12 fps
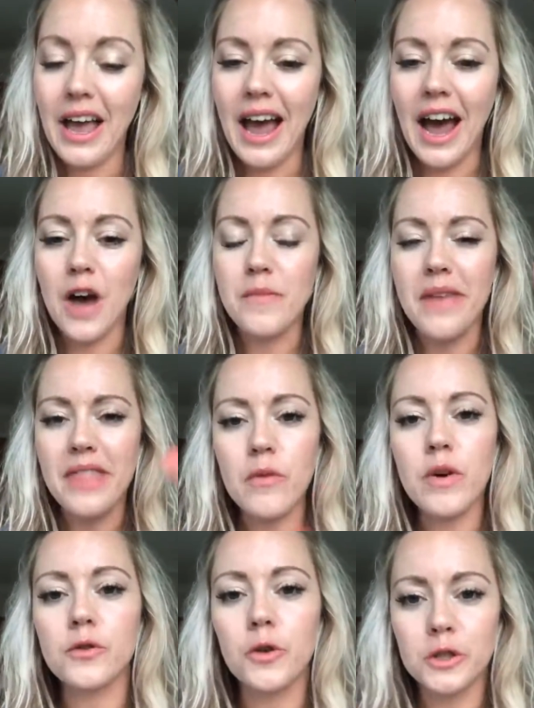And then
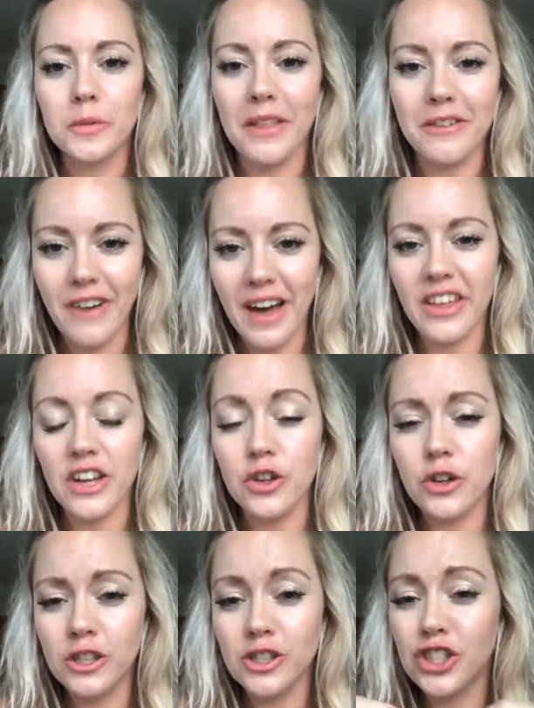we've talked about the fact that you
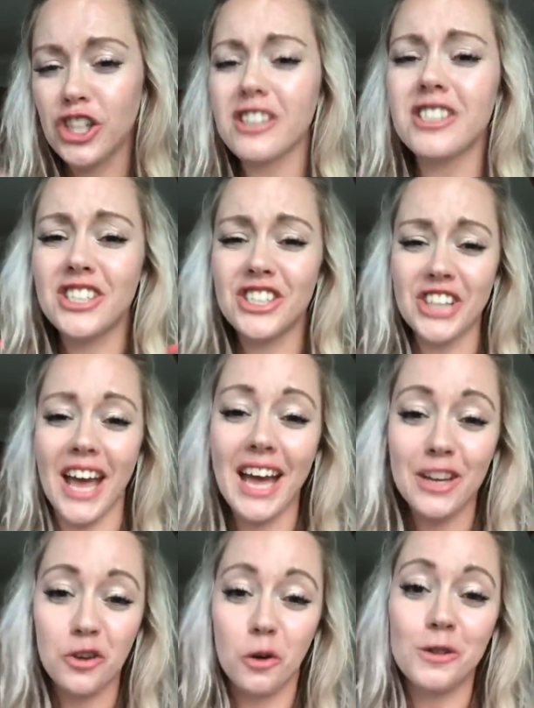can just share
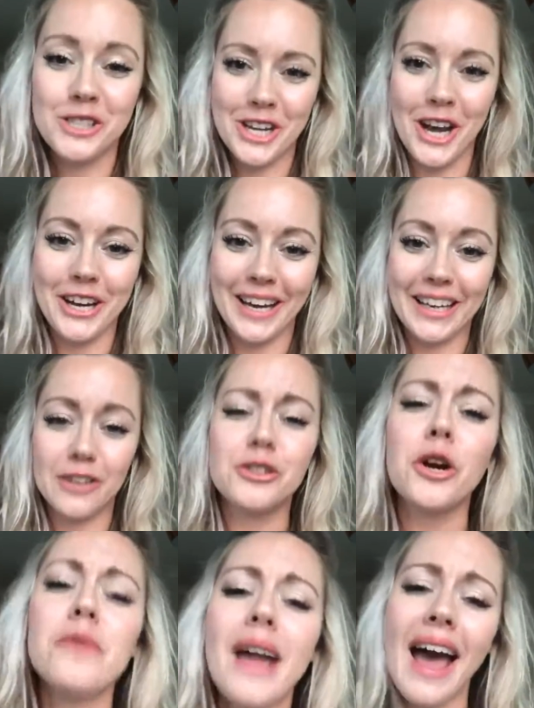your journey. You
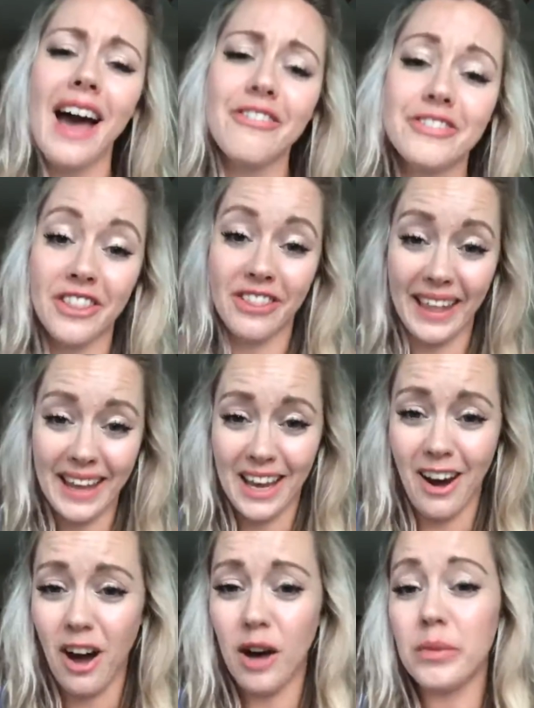don't have to think
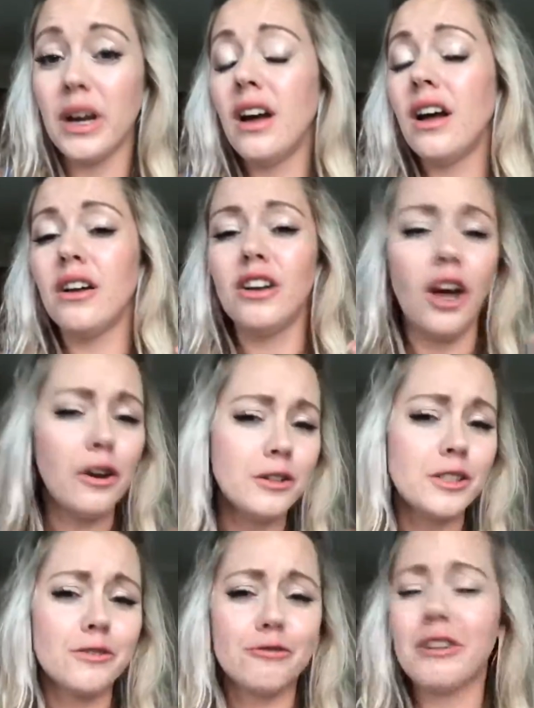up
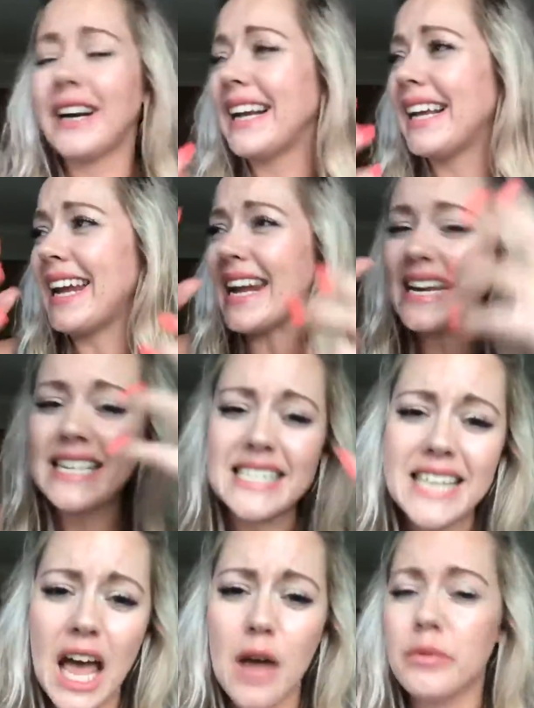loads of really
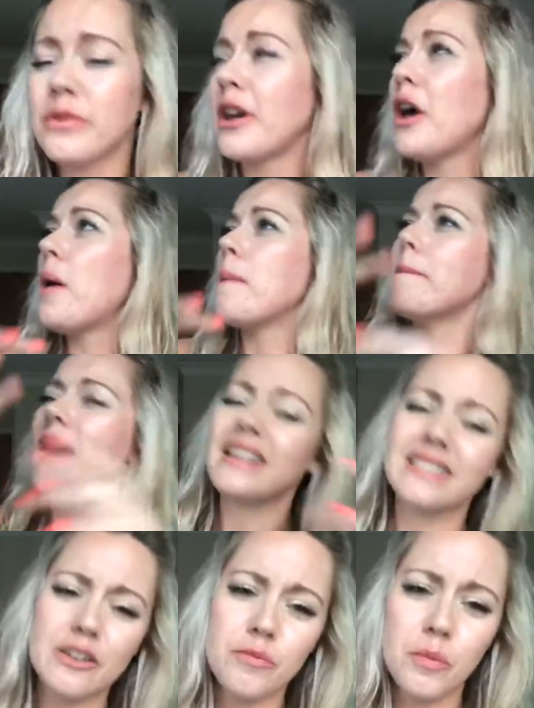in-depth,
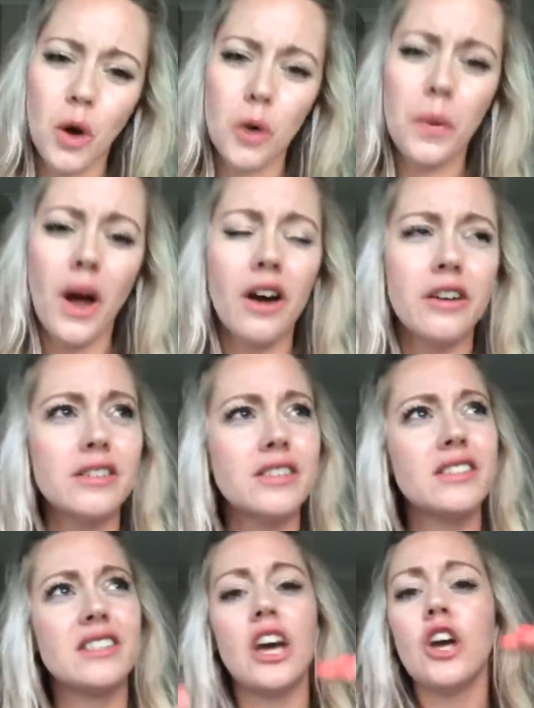massive blog
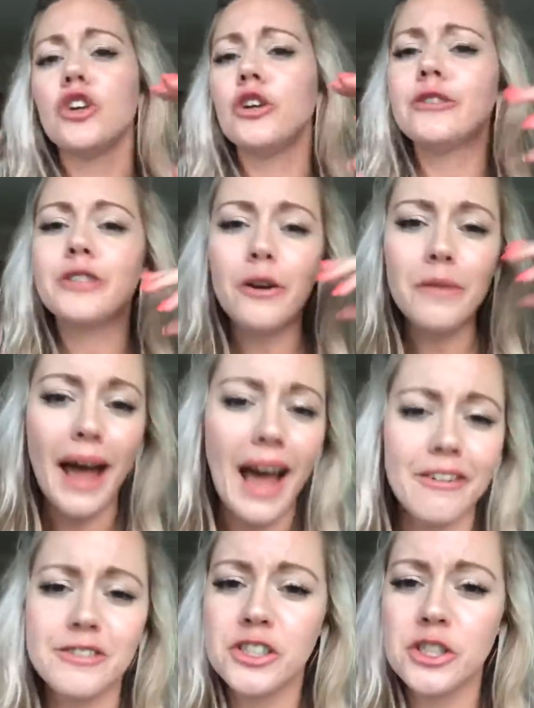posts. You don't
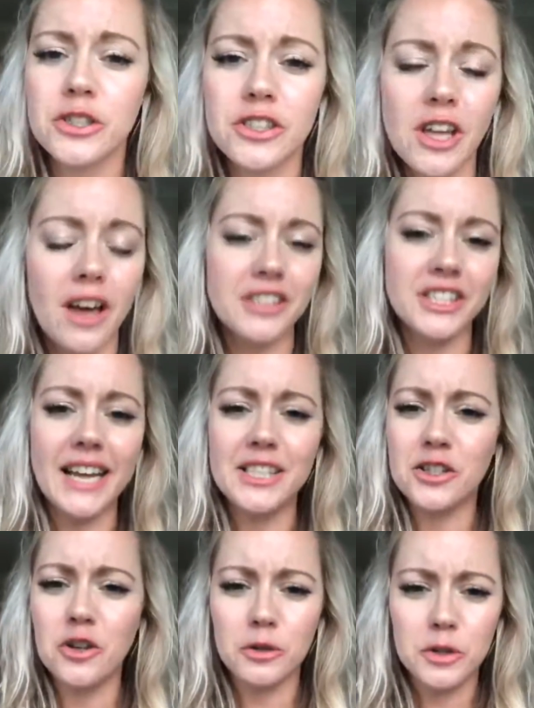have to do search
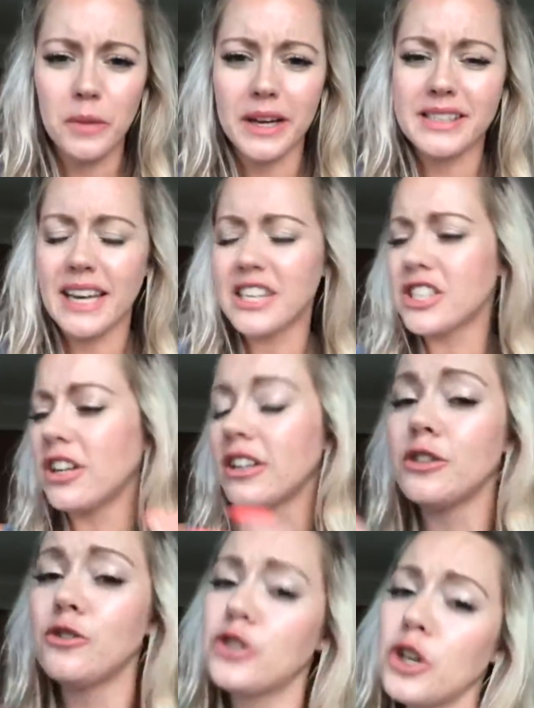engine optimization like
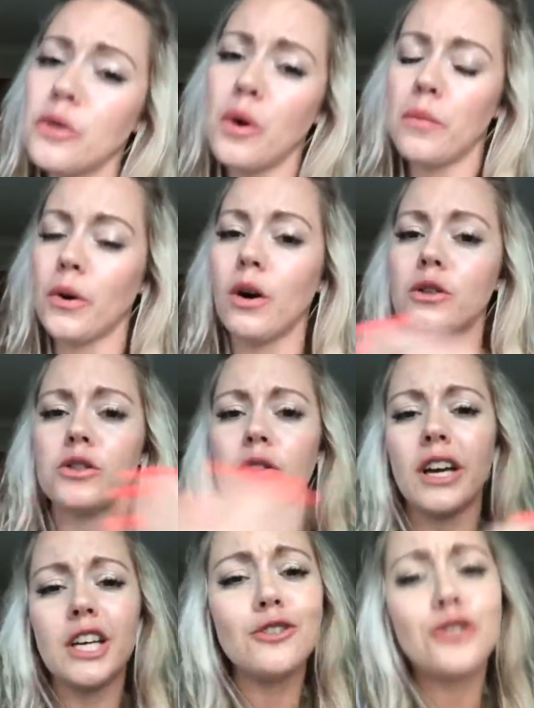you do on blogs or
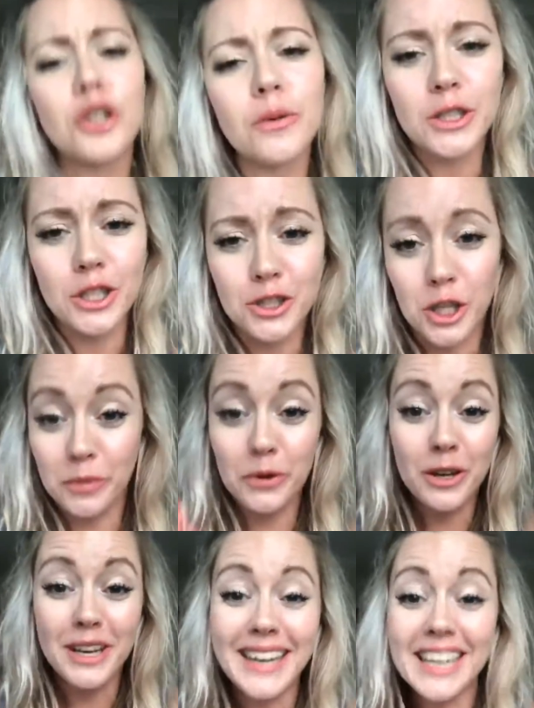like you do on YouTube. You
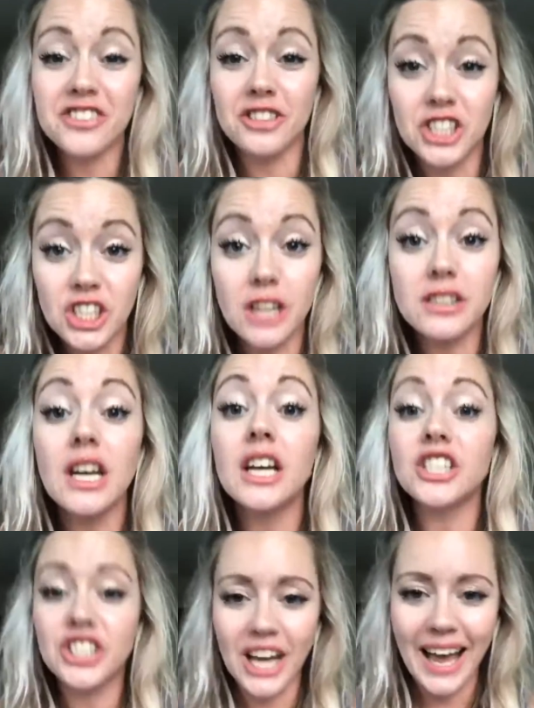can literally just
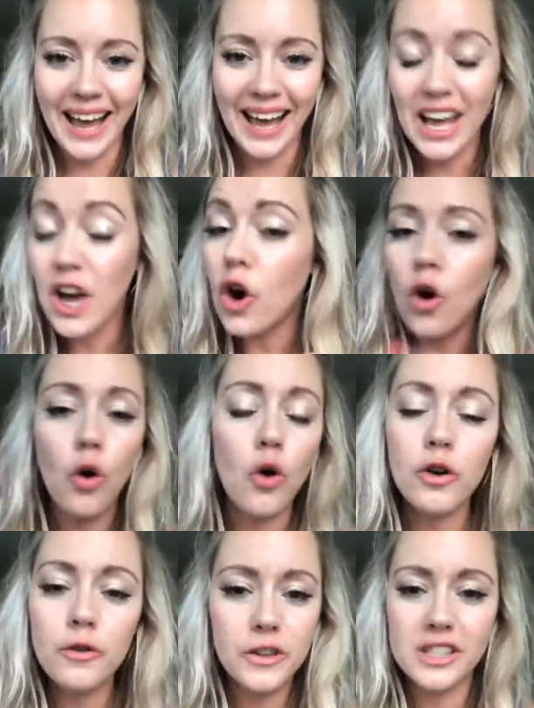share all
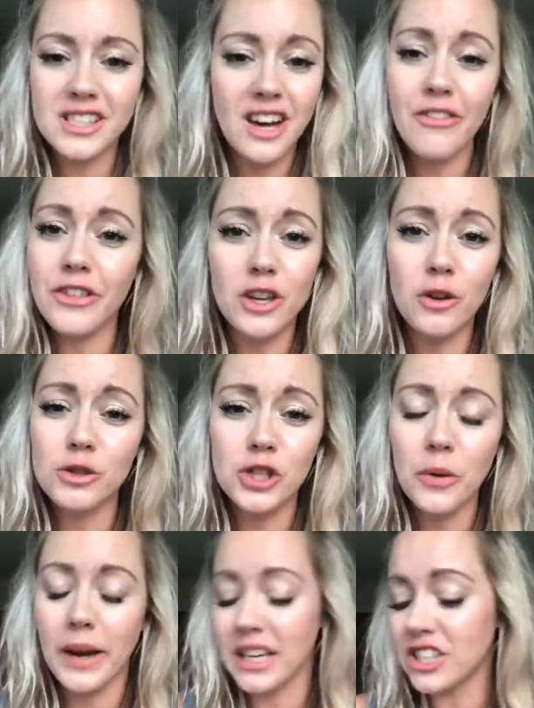of the stuff that you're
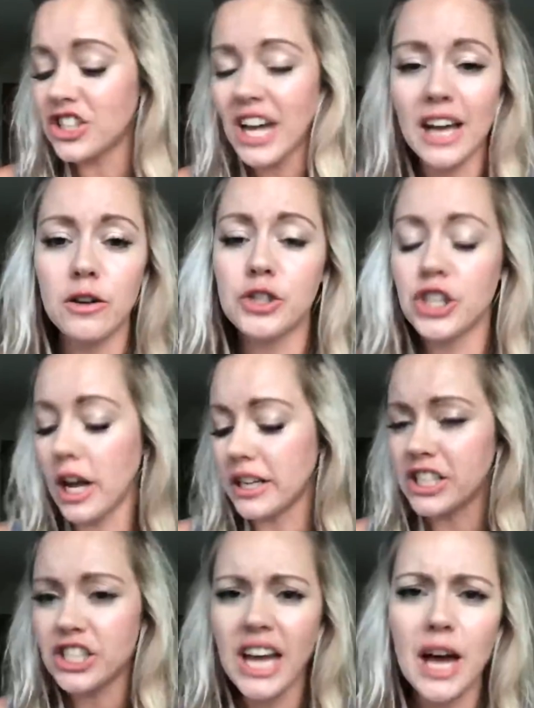doing. Share your journey,
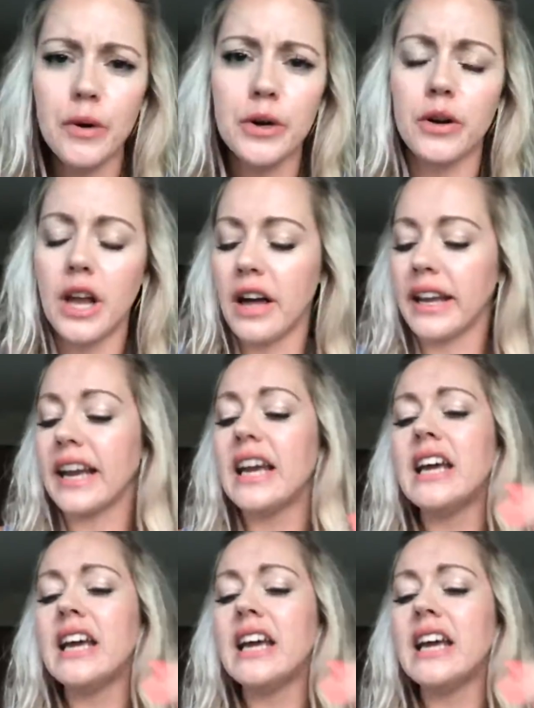share what you're learning,